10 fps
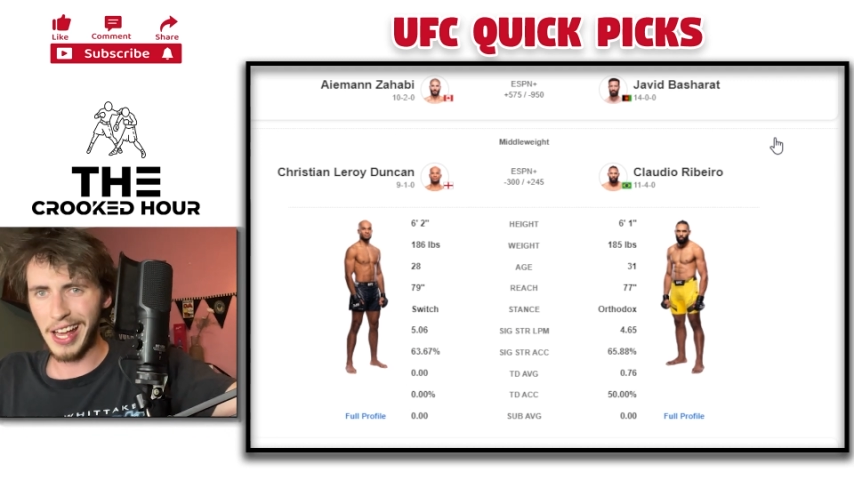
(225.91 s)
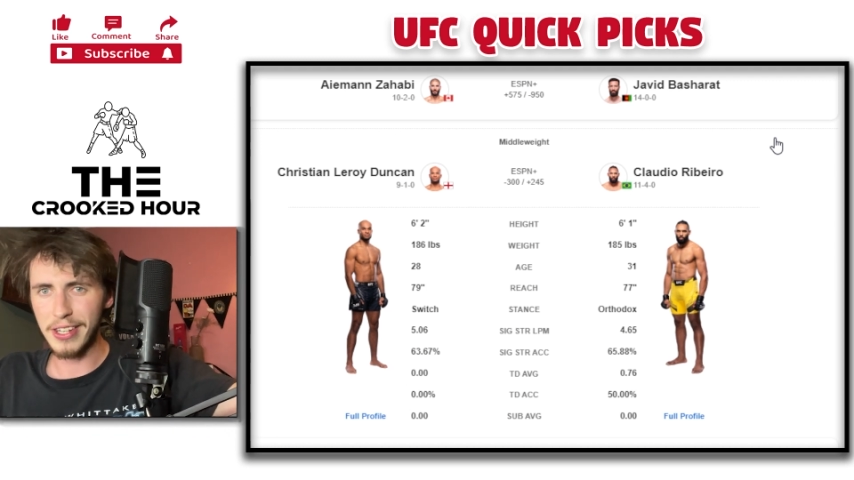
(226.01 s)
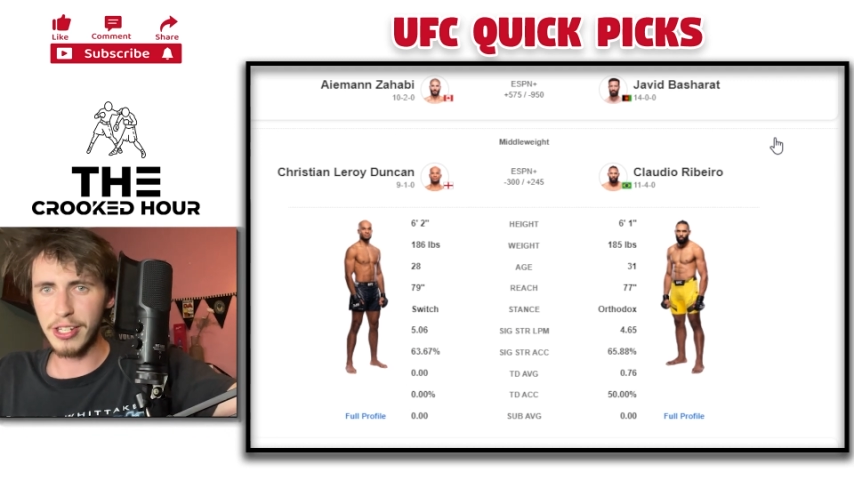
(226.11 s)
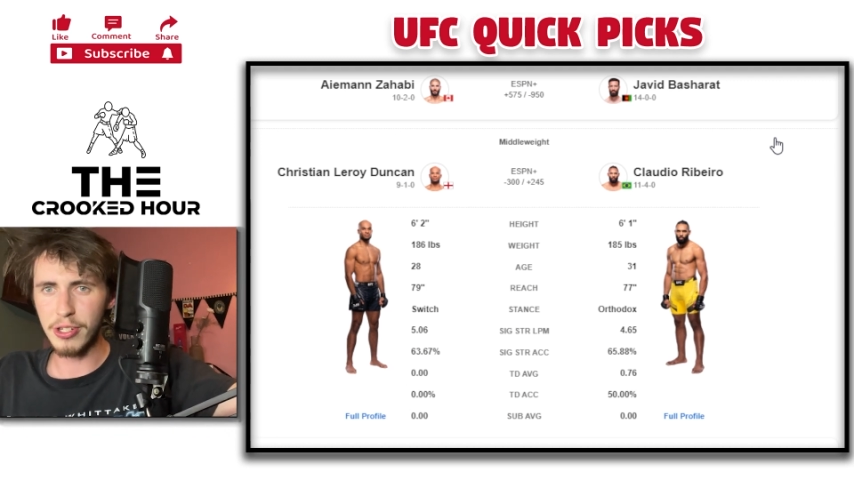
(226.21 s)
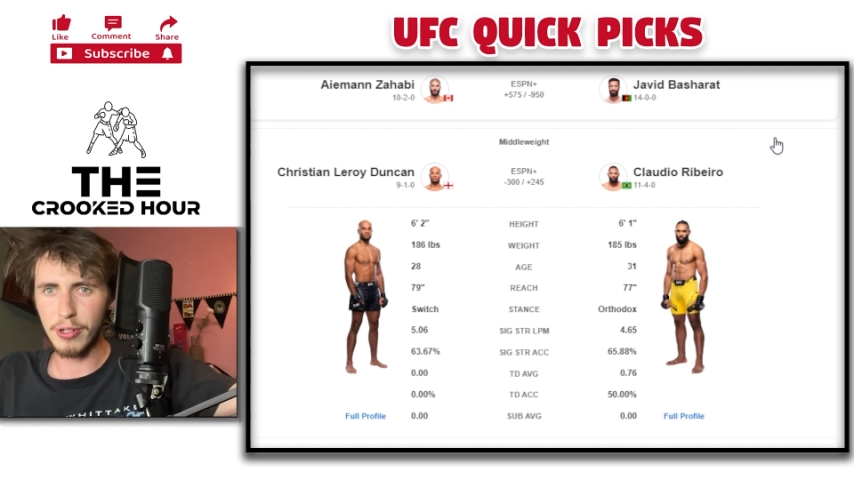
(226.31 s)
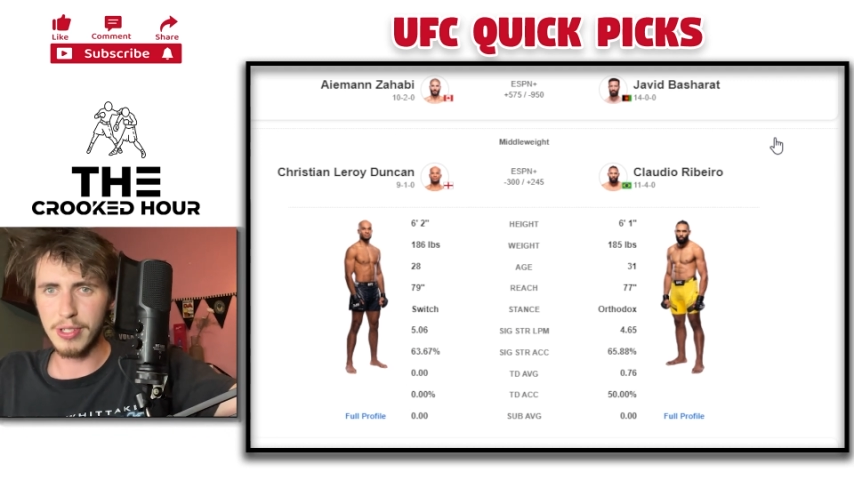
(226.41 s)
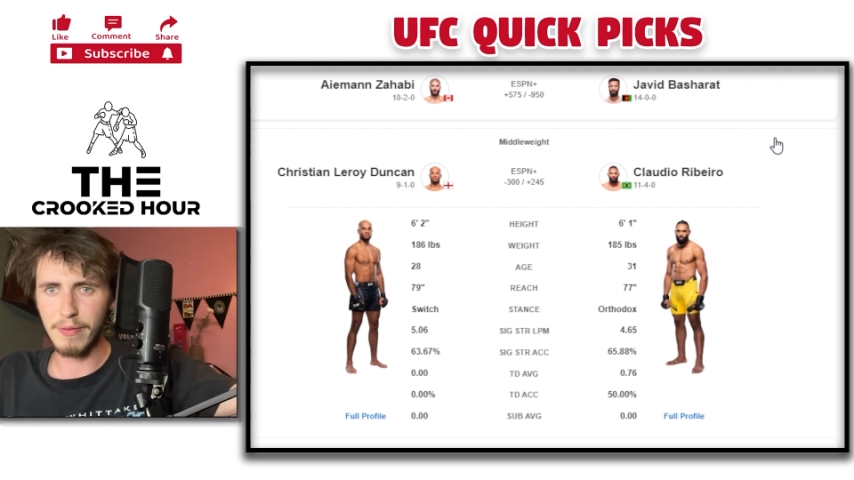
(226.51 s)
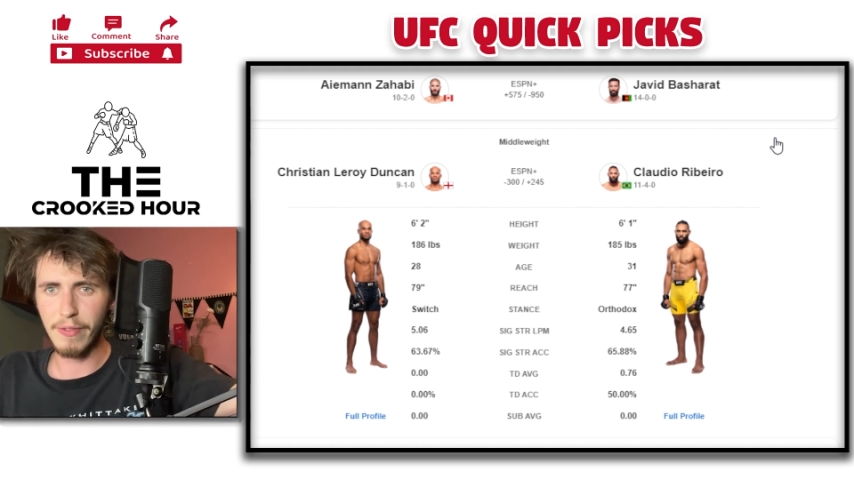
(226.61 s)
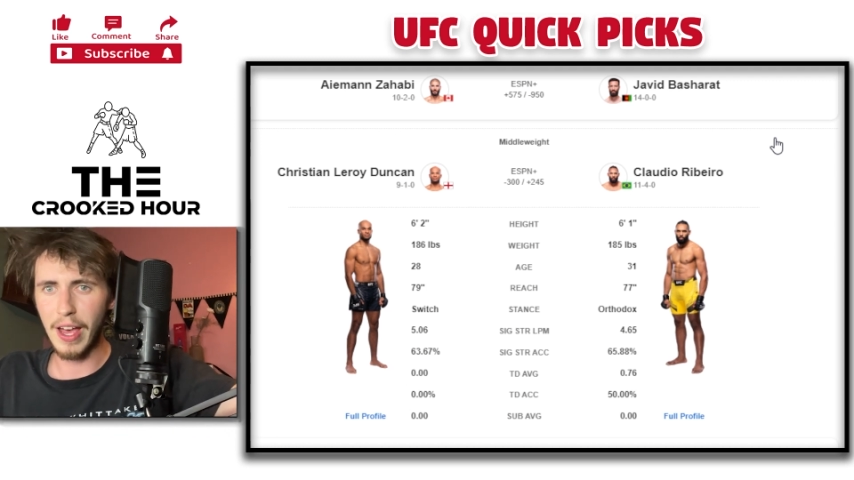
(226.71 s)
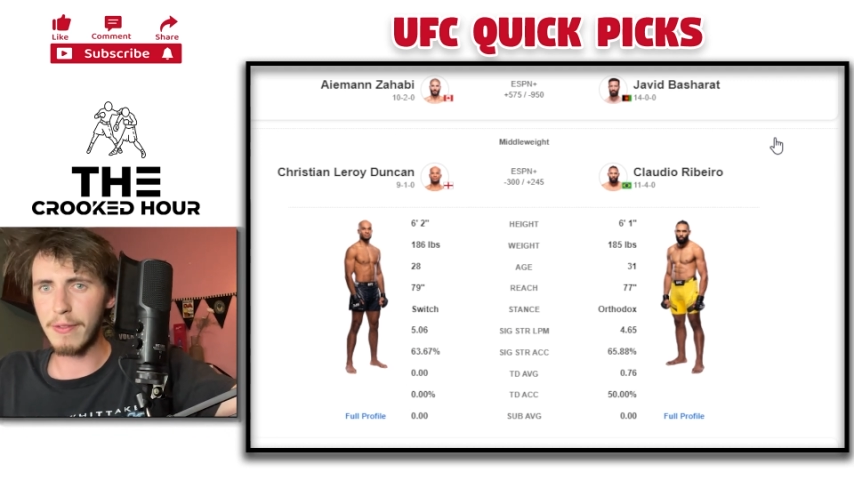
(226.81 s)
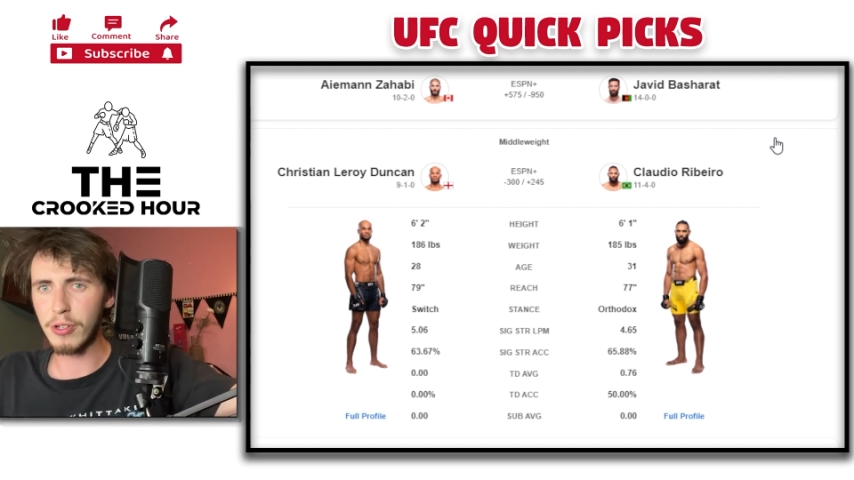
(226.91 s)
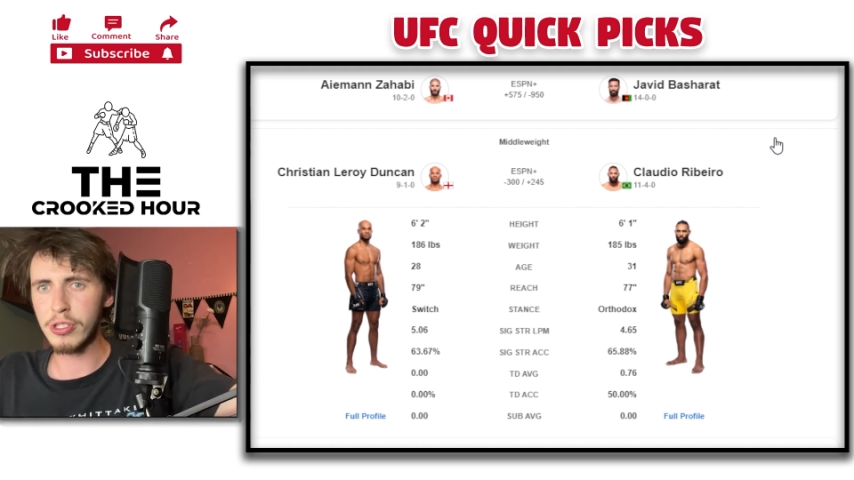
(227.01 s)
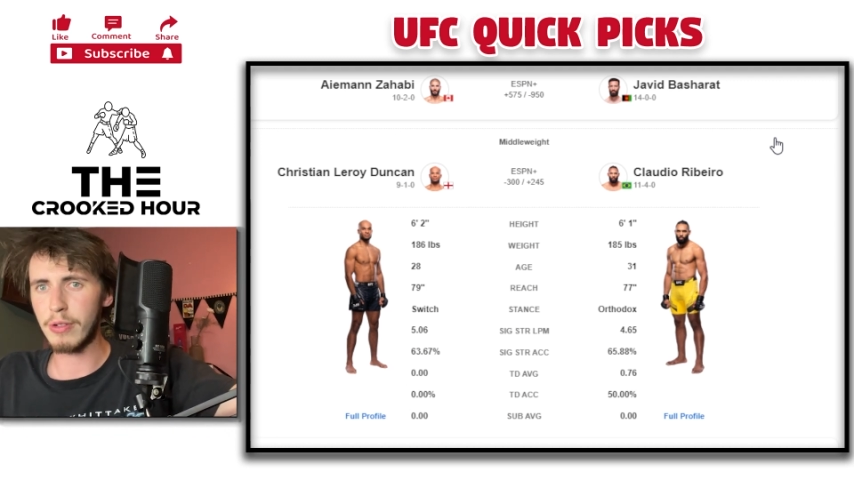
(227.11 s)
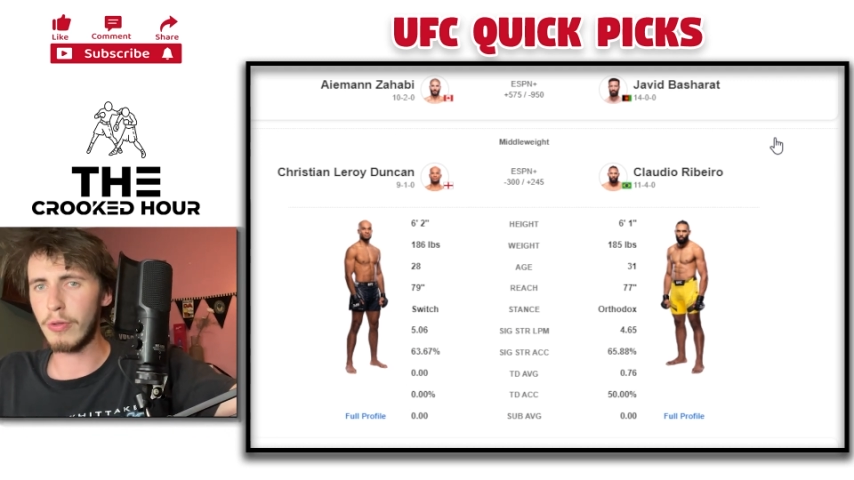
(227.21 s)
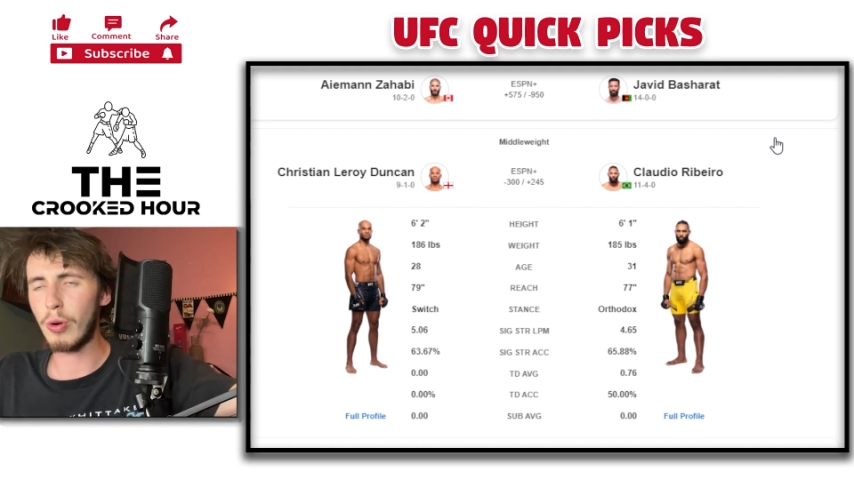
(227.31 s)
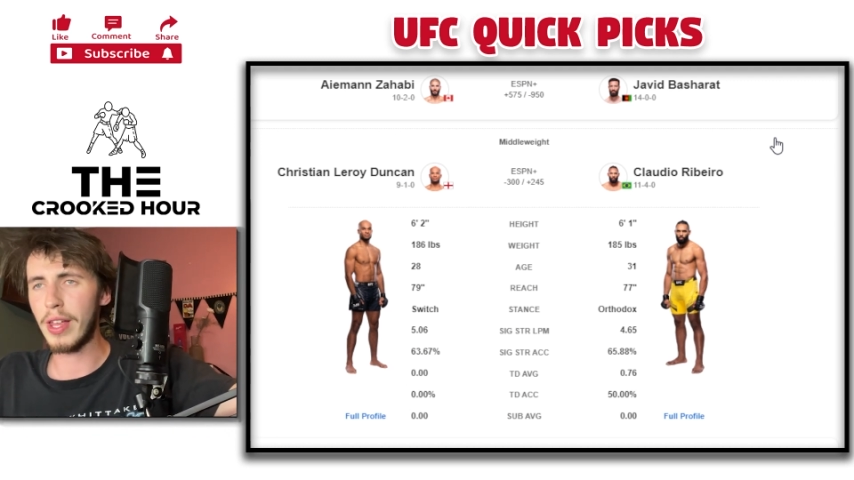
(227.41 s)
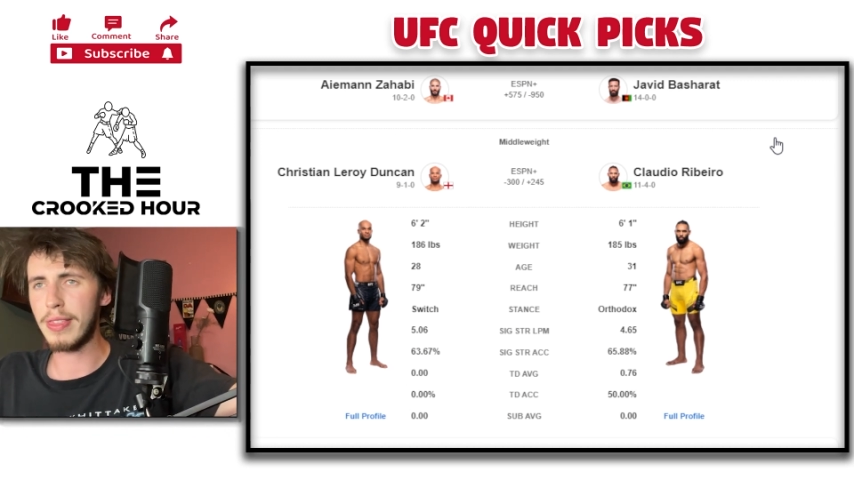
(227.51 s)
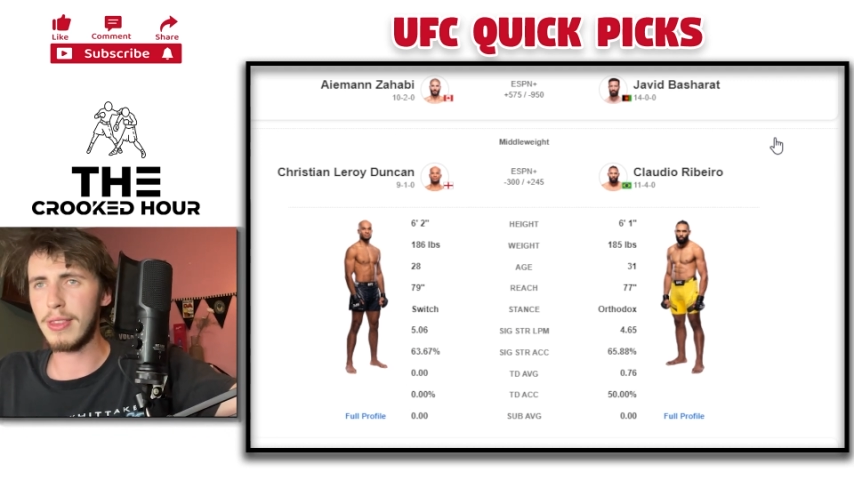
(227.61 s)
underdogs and favourites of who I